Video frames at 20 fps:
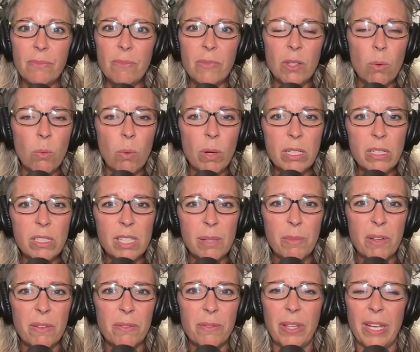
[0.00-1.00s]
what are some
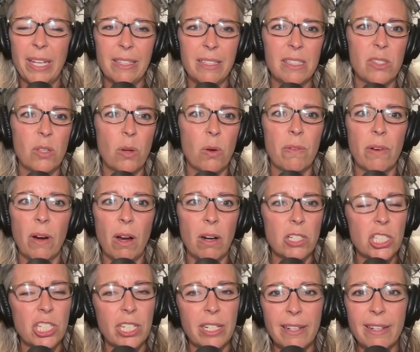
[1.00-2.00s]
of like these
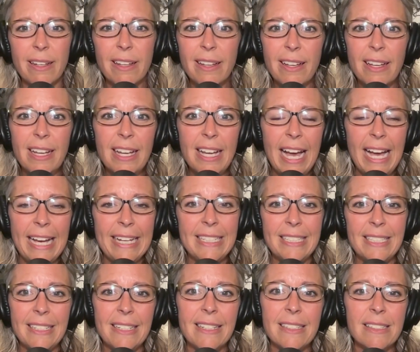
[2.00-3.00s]
overarching
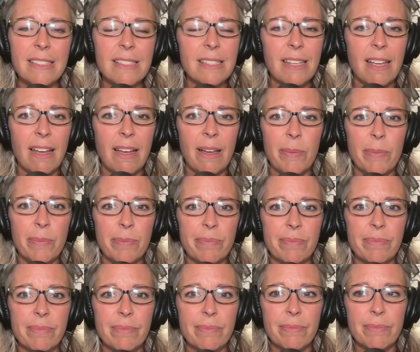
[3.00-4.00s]
ideas,
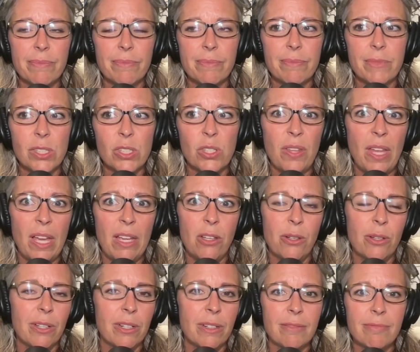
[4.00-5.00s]
so that you
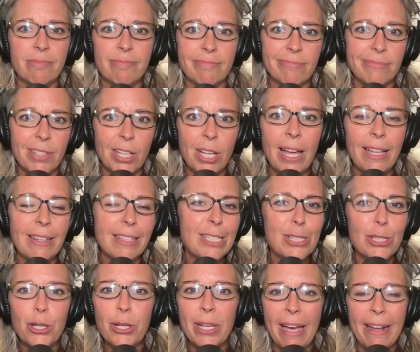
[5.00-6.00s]
can at least
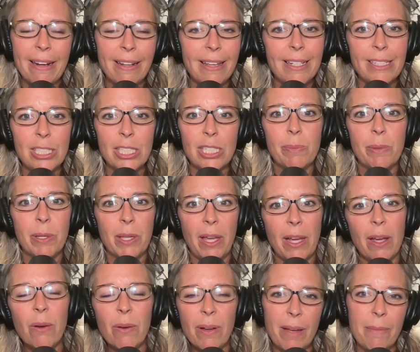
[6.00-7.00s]
look at it and just be like,
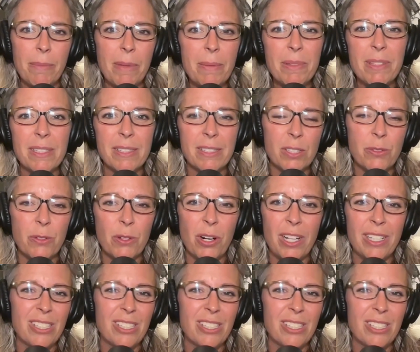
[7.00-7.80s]
okay, maybe this is for us,